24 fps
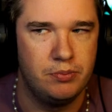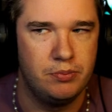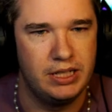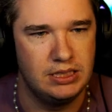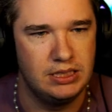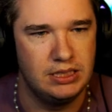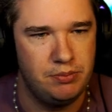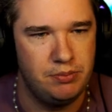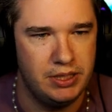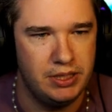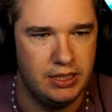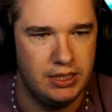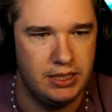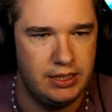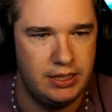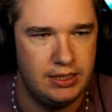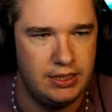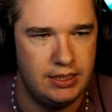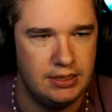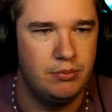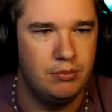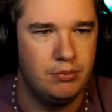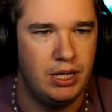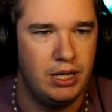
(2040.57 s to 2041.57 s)

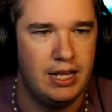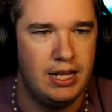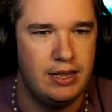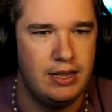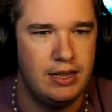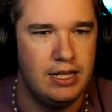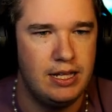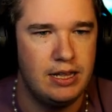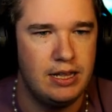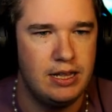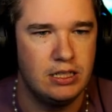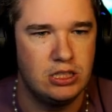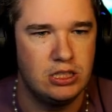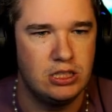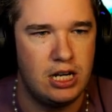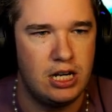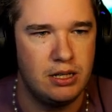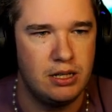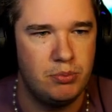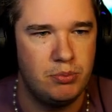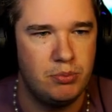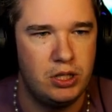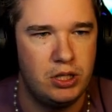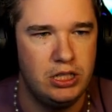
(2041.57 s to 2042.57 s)
abilities. And then the
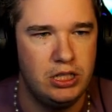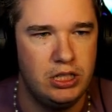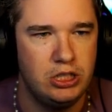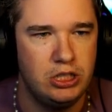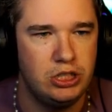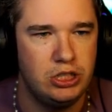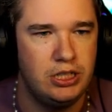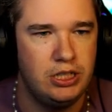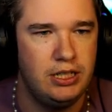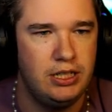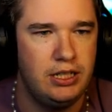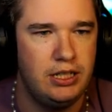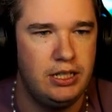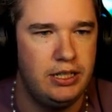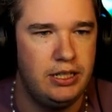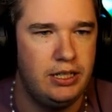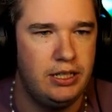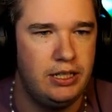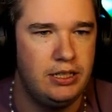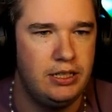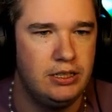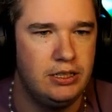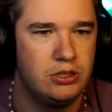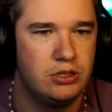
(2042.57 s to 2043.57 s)
Sonic Punch
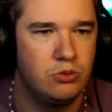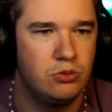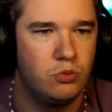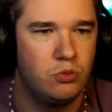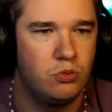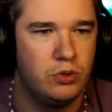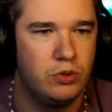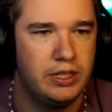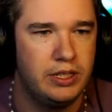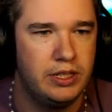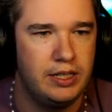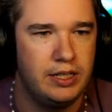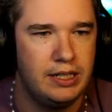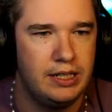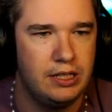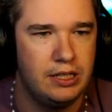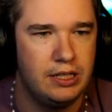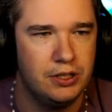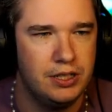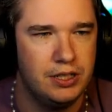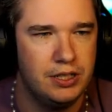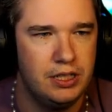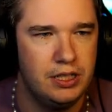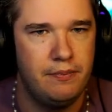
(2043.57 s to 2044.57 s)
is really
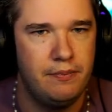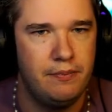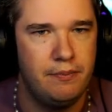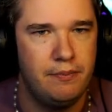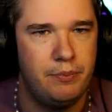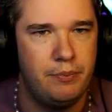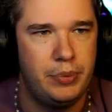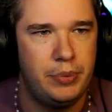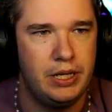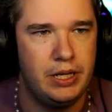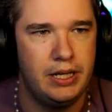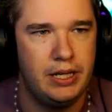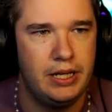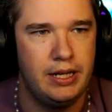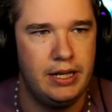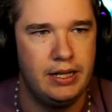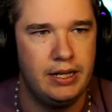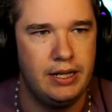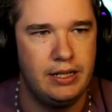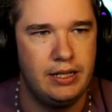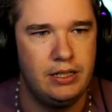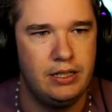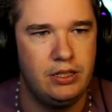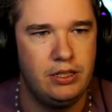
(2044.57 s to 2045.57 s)
good,
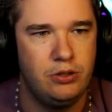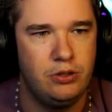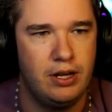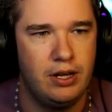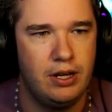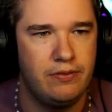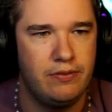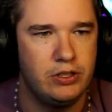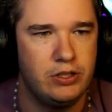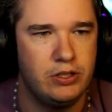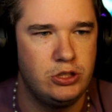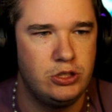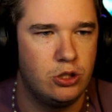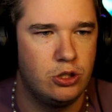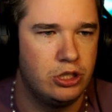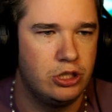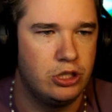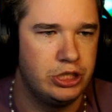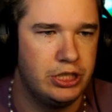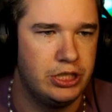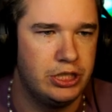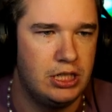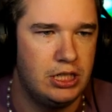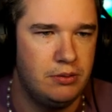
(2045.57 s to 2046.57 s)
but you have to charge
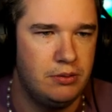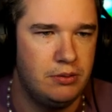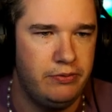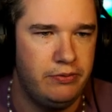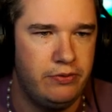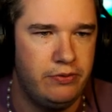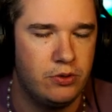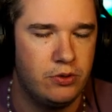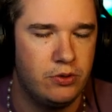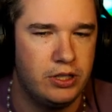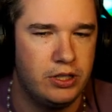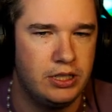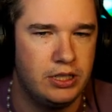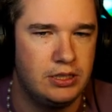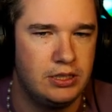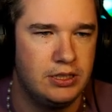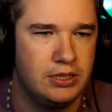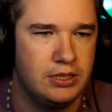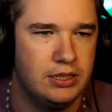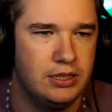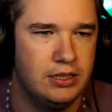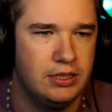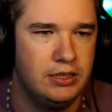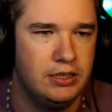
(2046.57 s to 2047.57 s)
it up for it
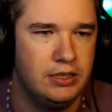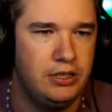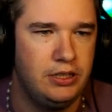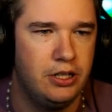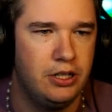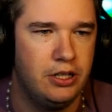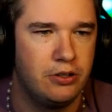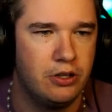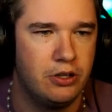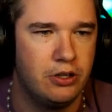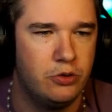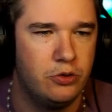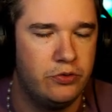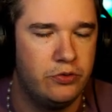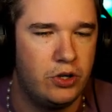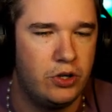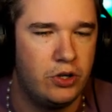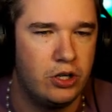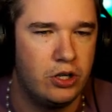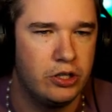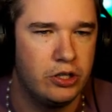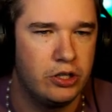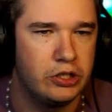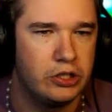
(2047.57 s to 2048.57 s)
to, go
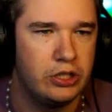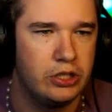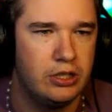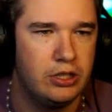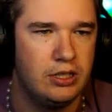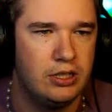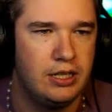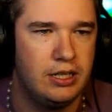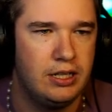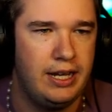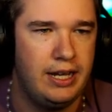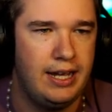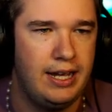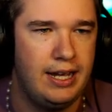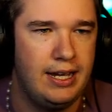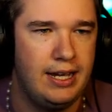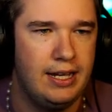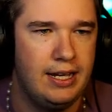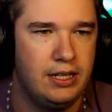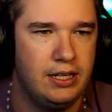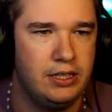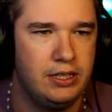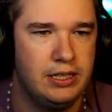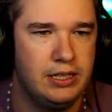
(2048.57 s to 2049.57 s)
farther.
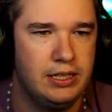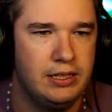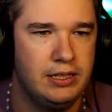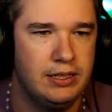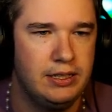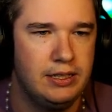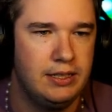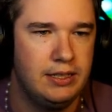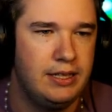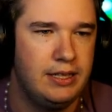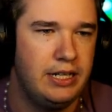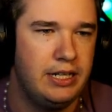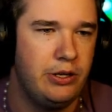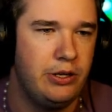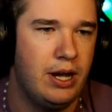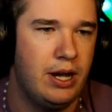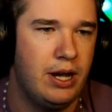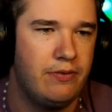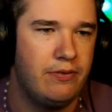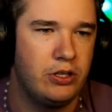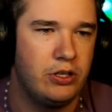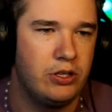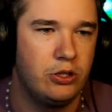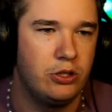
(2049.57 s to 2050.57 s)
And then you
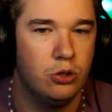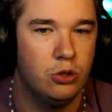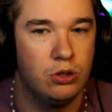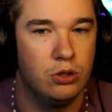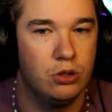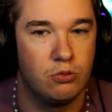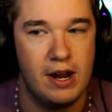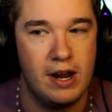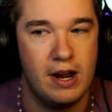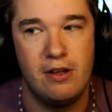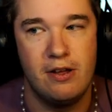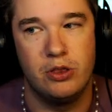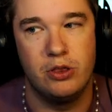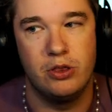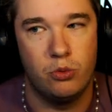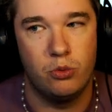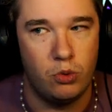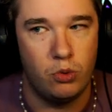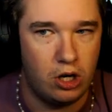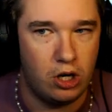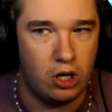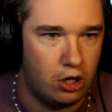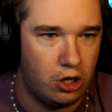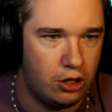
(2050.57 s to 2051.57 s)
have to go around the
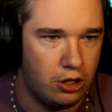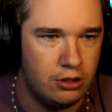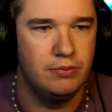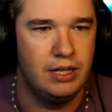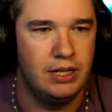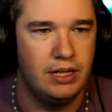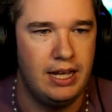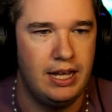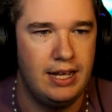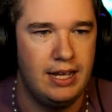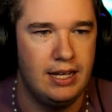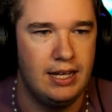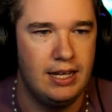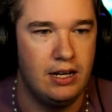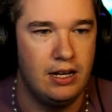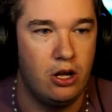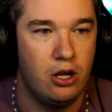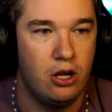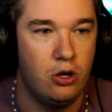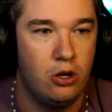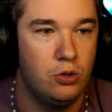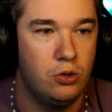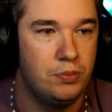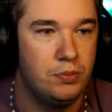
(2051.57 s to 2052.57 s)
wall and
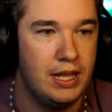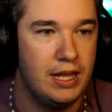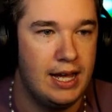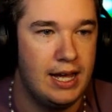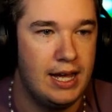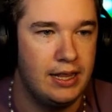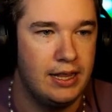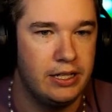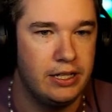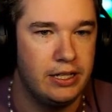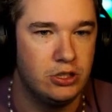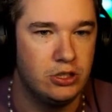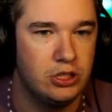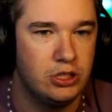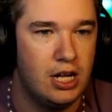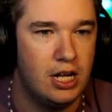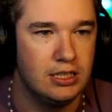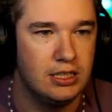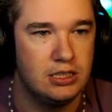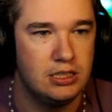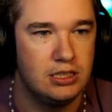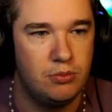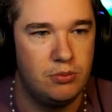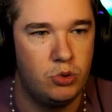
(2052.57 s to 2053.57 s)
hope that there's not
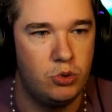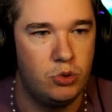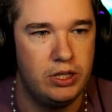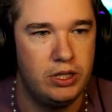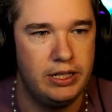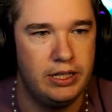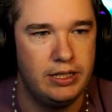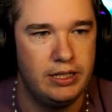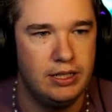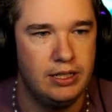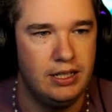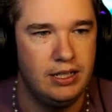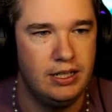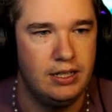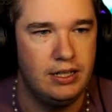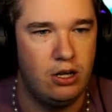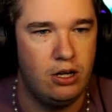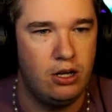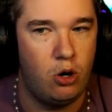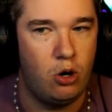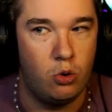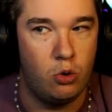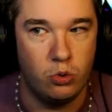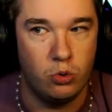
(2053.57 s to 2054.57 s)
someone
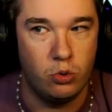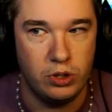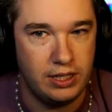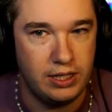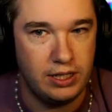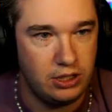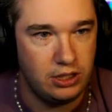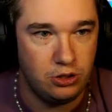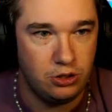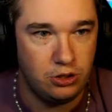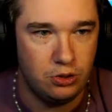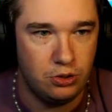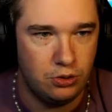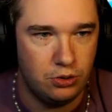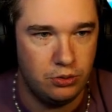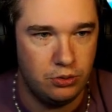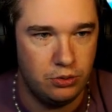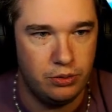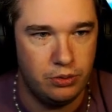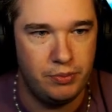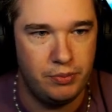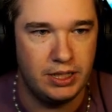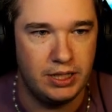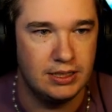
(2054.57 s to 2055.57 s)
holding you,
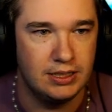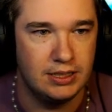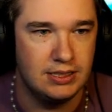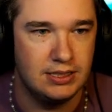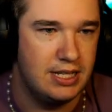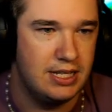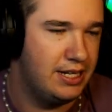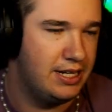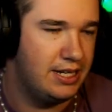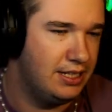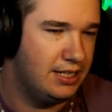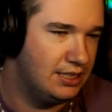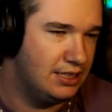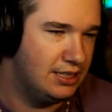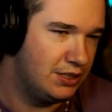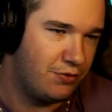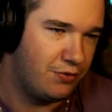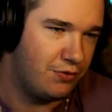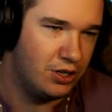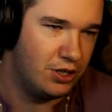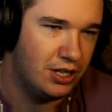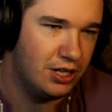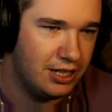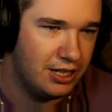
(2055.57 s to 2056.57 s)
because then it's for
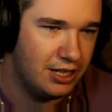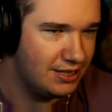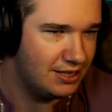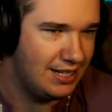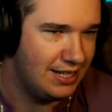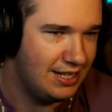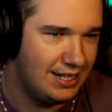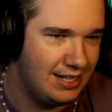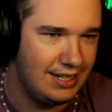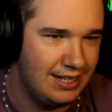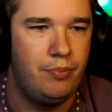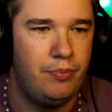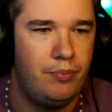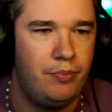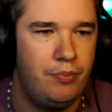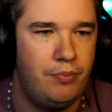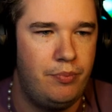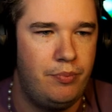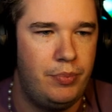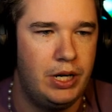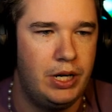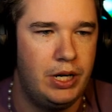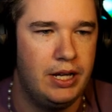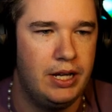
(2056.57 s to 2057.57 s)
nothing.
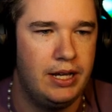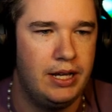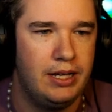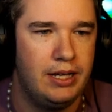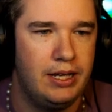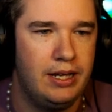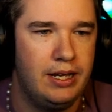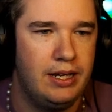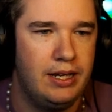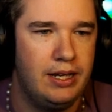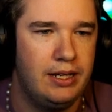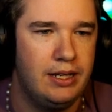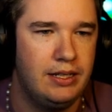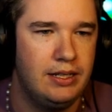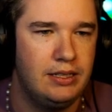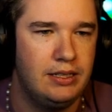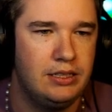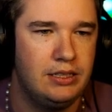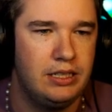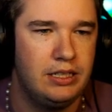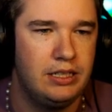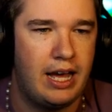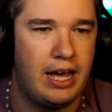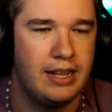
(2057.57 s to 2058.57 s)
But
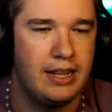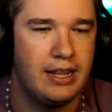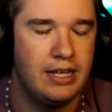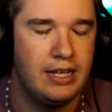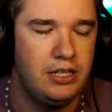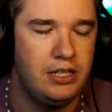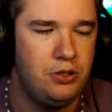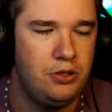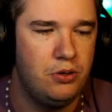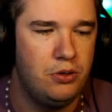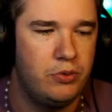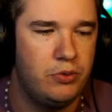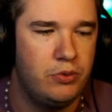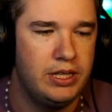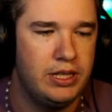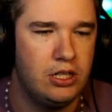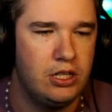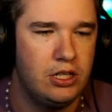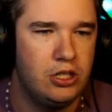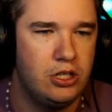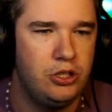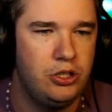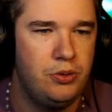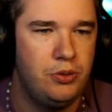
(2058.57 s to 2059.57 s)
I think with
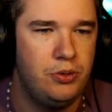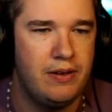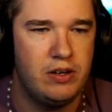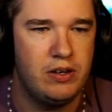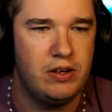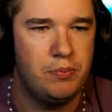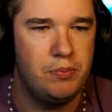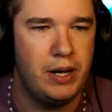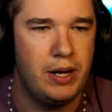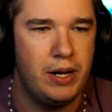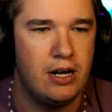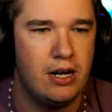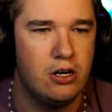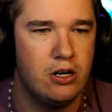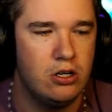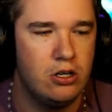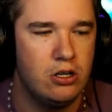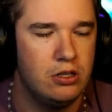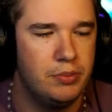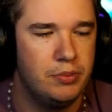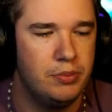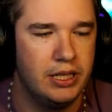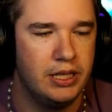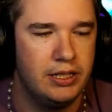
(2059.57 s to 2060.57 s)
her, you have to pair her
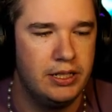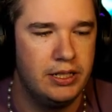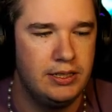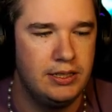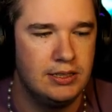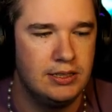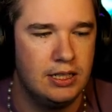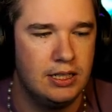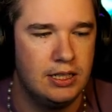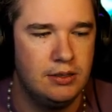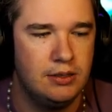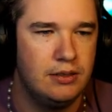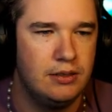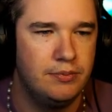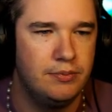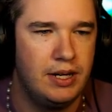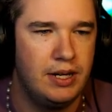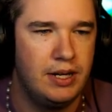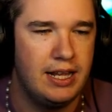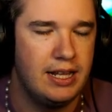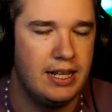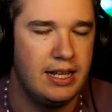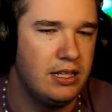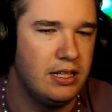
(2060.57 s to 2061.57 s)
abilities up.
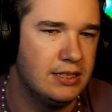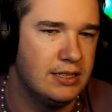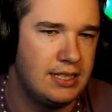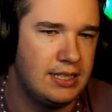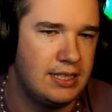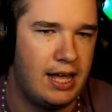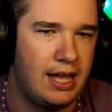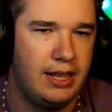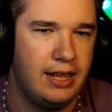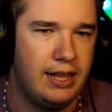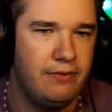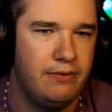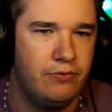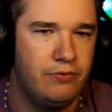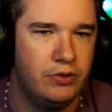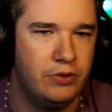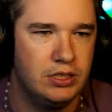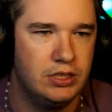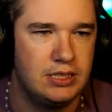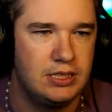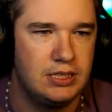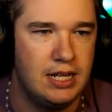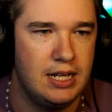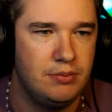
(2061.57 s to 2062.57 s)
I think the silent
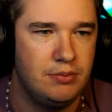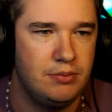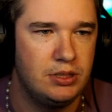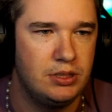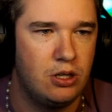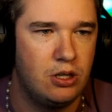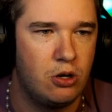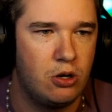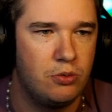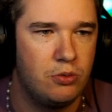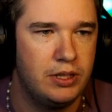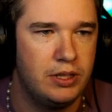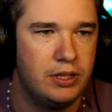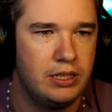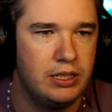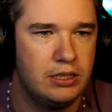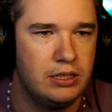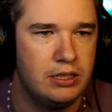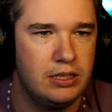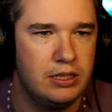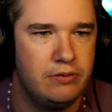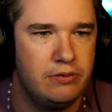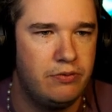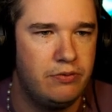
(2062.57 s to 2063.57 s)
footsteps are really
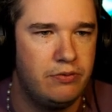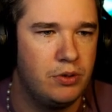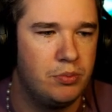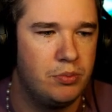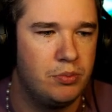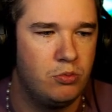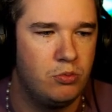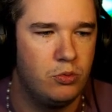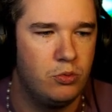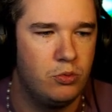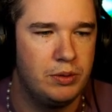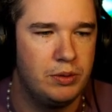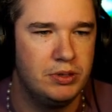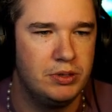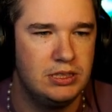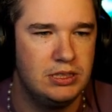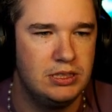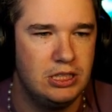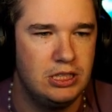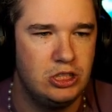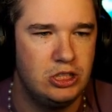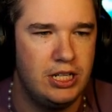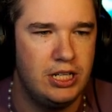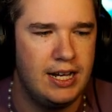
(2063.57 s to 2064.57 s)
good for
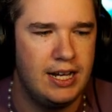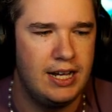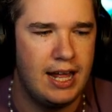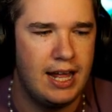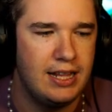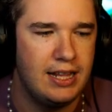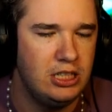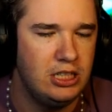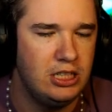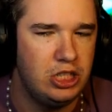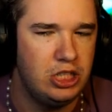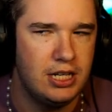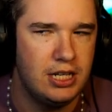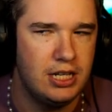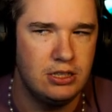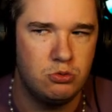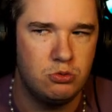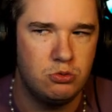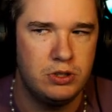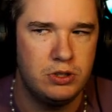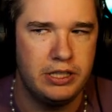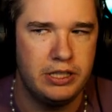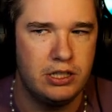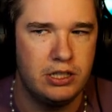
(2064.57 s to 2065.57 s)
repositioning. I think she has a
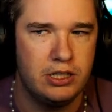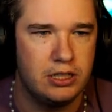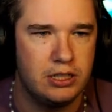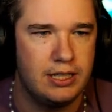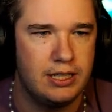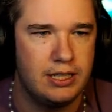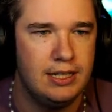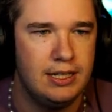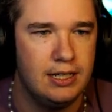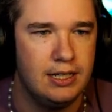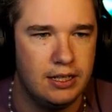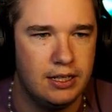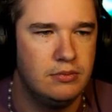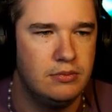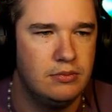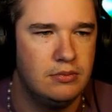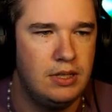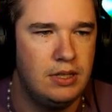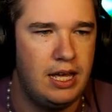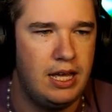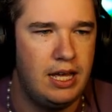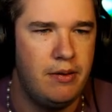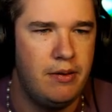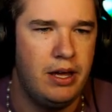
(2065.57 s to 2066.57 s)
really good kit.
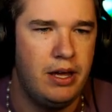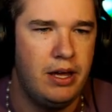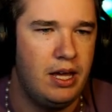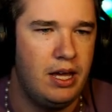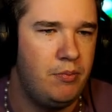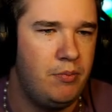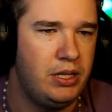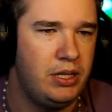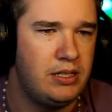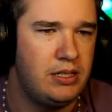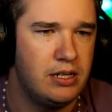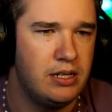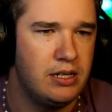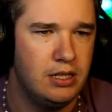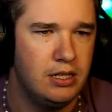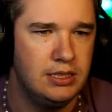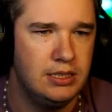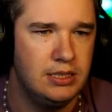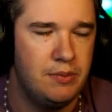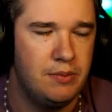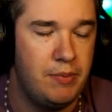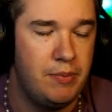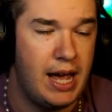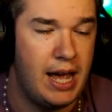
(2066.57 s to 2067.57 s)
And B tier
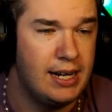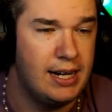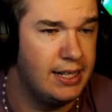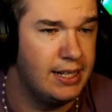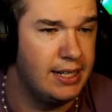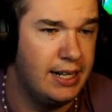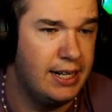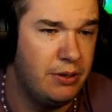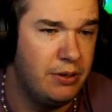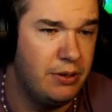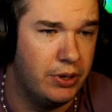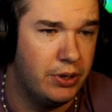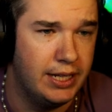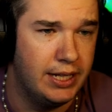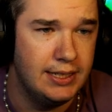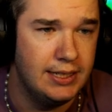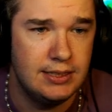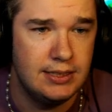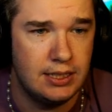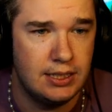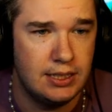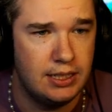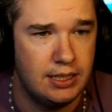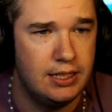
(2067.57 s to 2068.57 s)
isn't bad
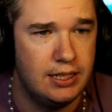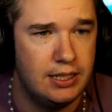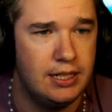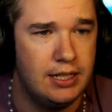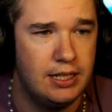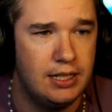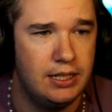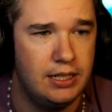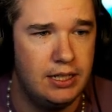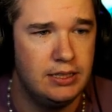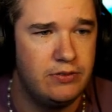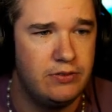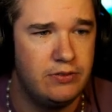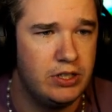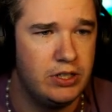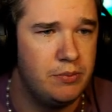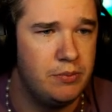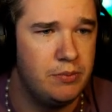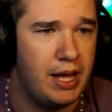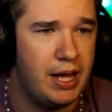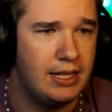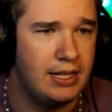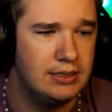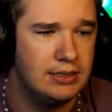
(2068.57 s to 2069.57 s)
anyways. It's a very
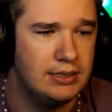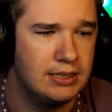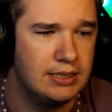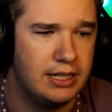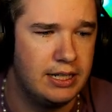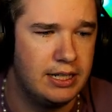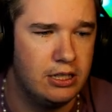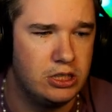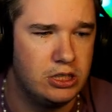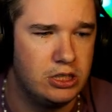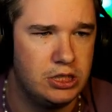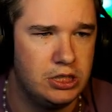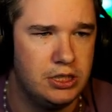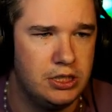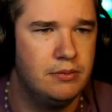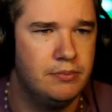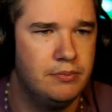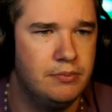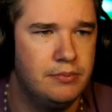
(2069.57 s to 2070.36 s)
balanced character.